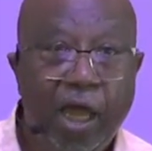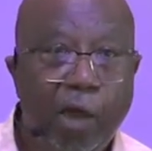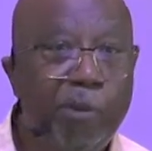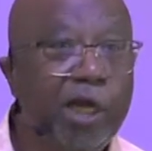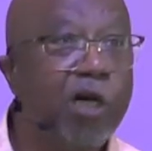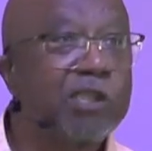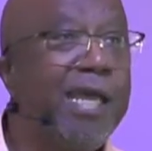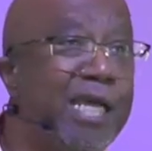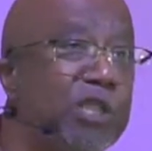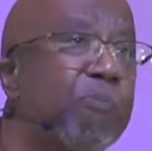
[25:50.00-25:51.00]
Because
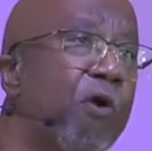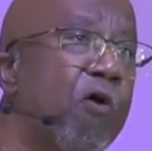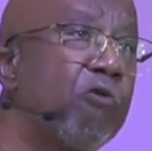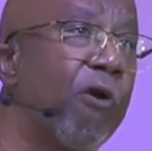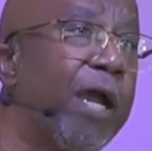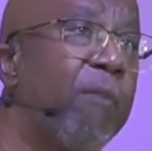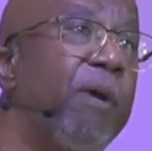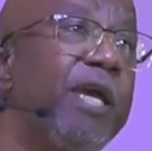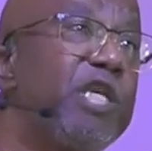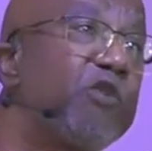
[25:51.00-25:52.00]
his program
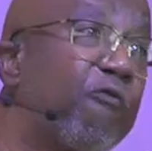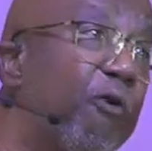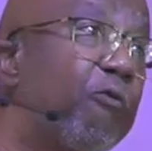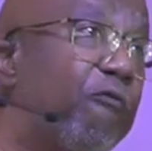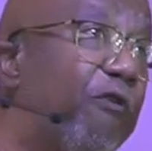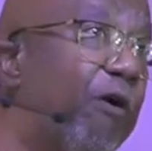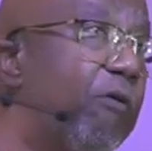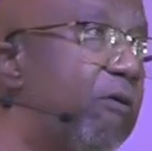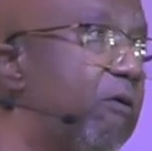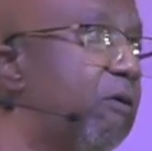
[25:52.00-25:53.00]
is fruitful.
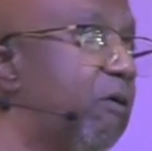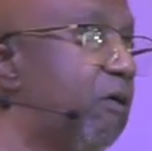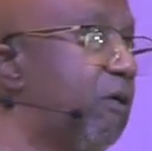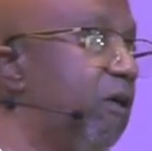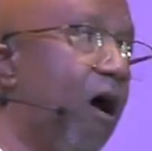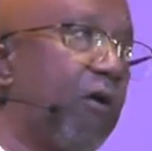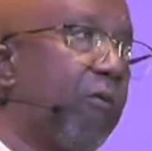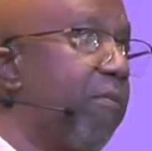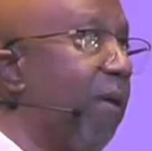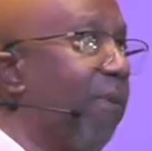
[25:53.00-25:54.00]
You ought to
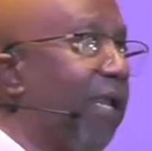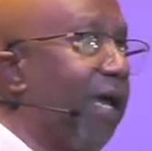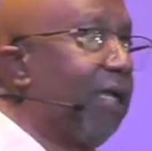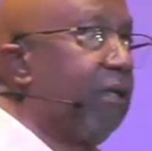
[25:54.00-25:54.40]
remember that.